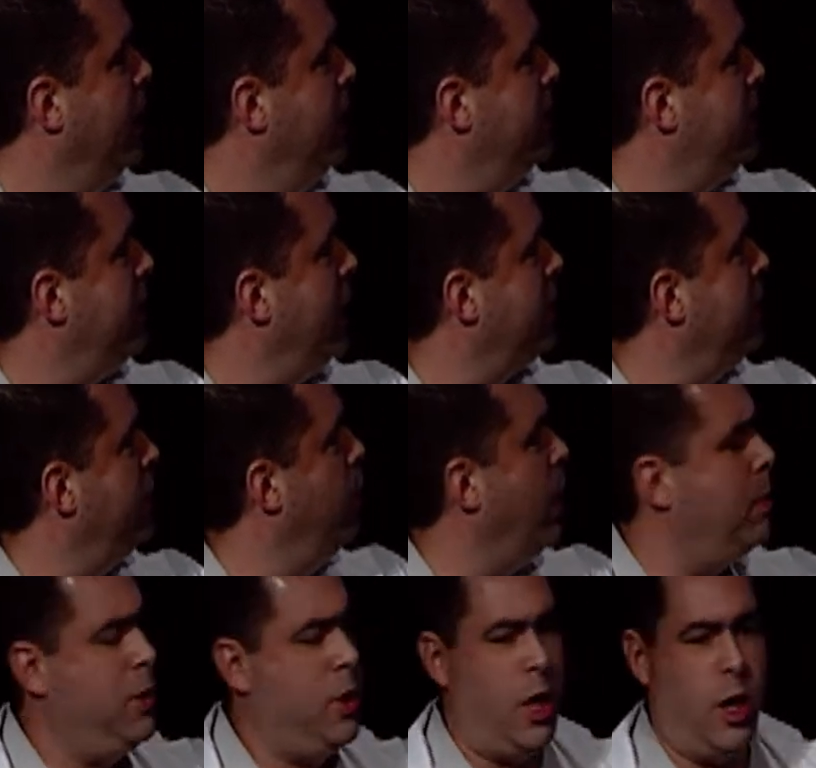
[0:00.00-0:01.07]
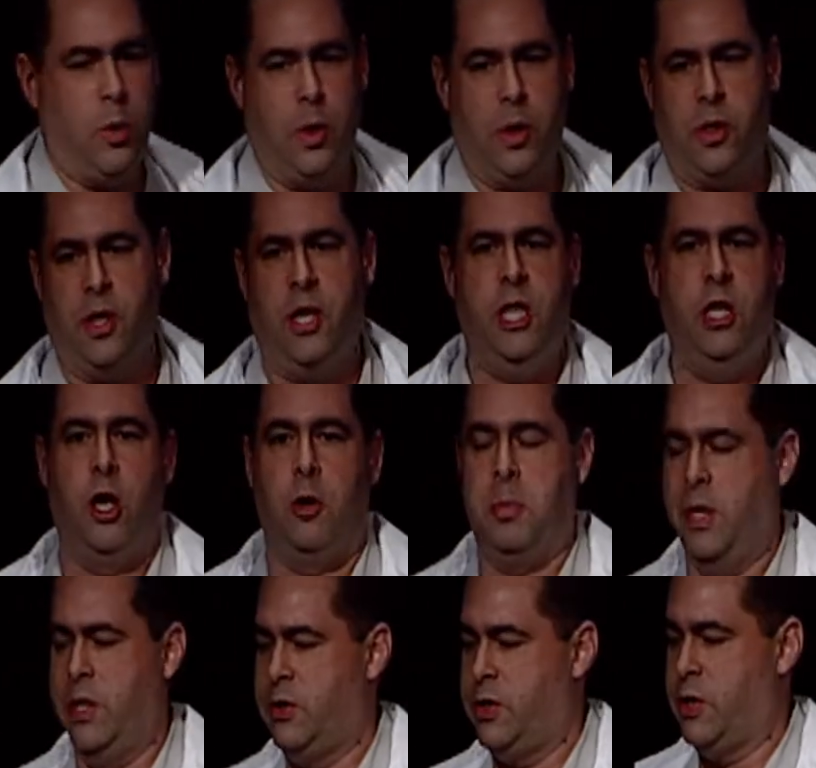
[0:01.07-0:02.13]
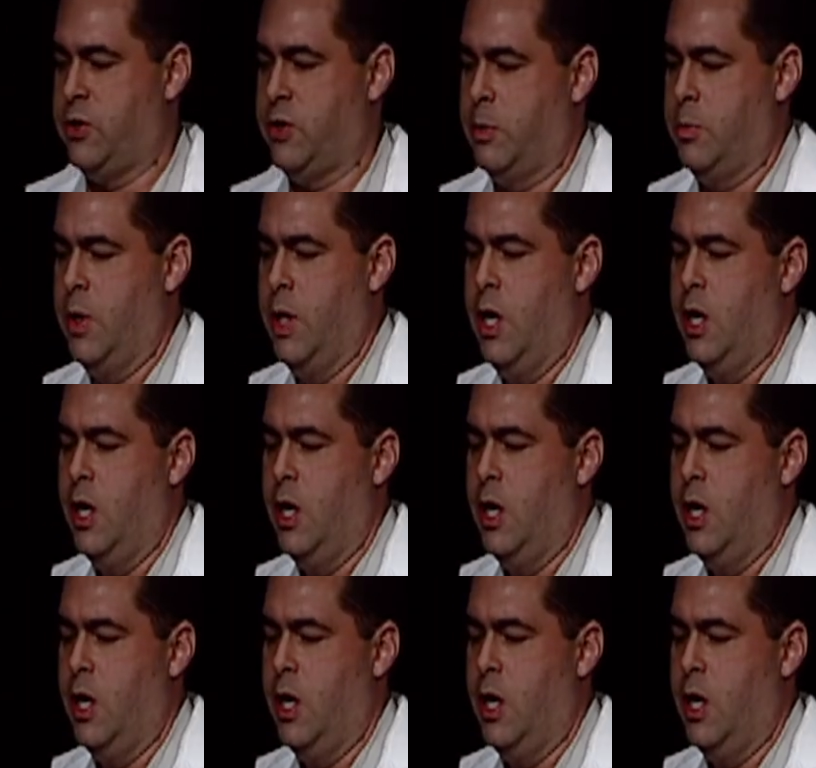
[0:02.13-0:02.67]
sexy webinar with an ERP system.